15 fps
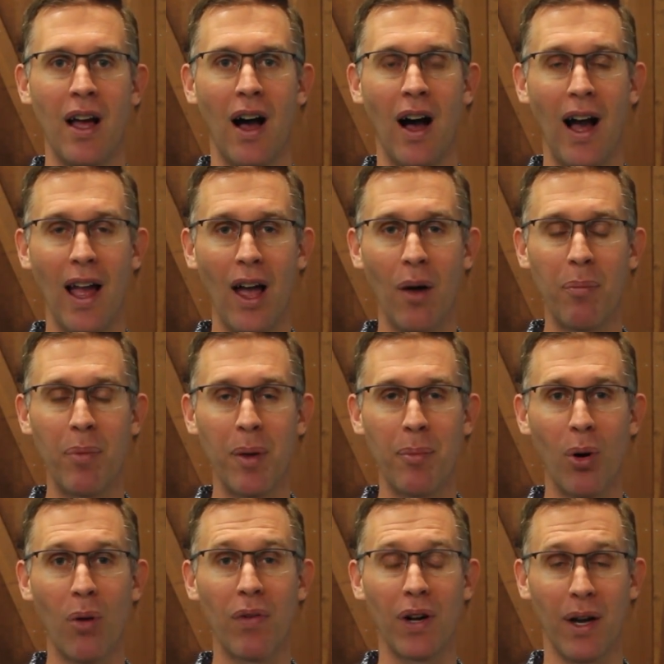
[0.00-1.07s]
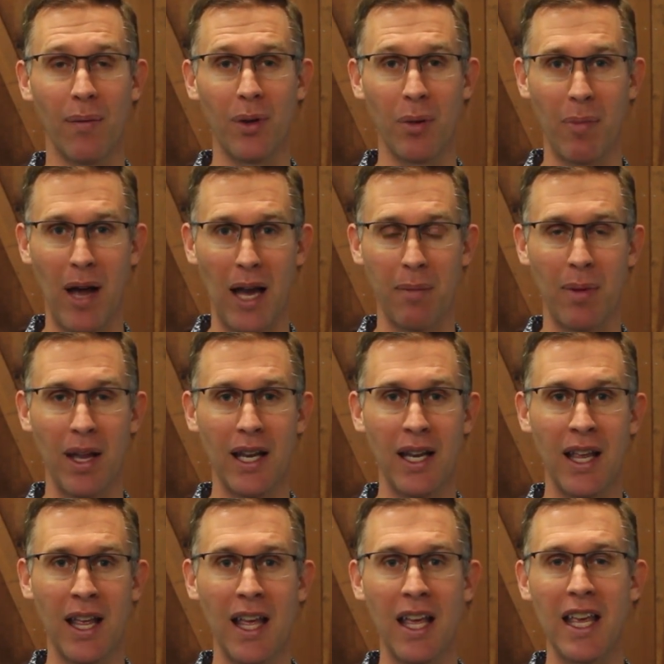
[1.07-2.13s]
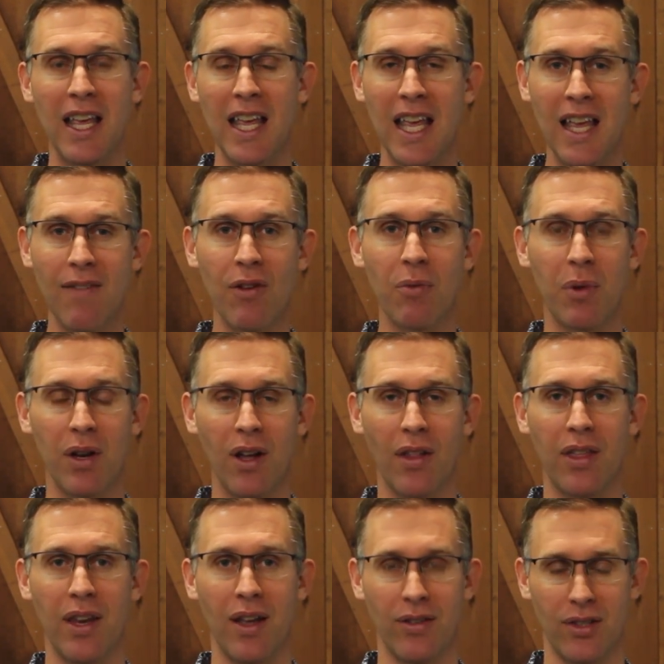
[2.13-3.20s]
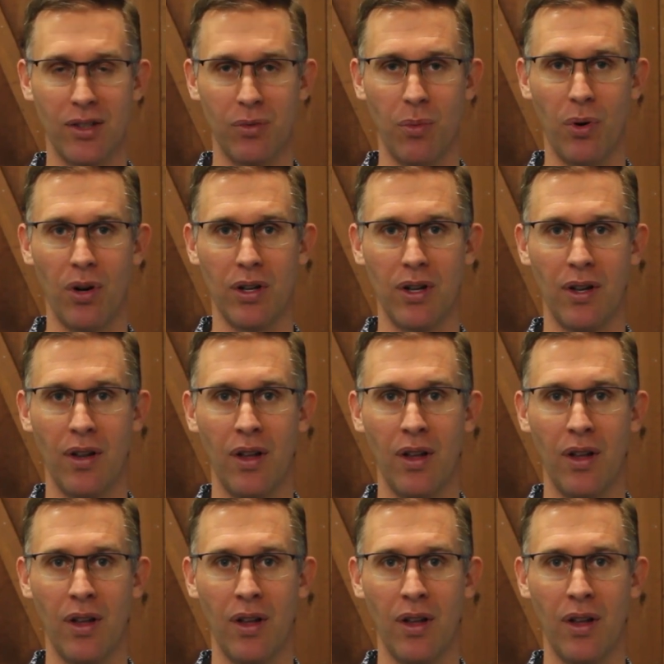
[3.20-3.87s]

I help people overcome their back pain even when nothing else has worked,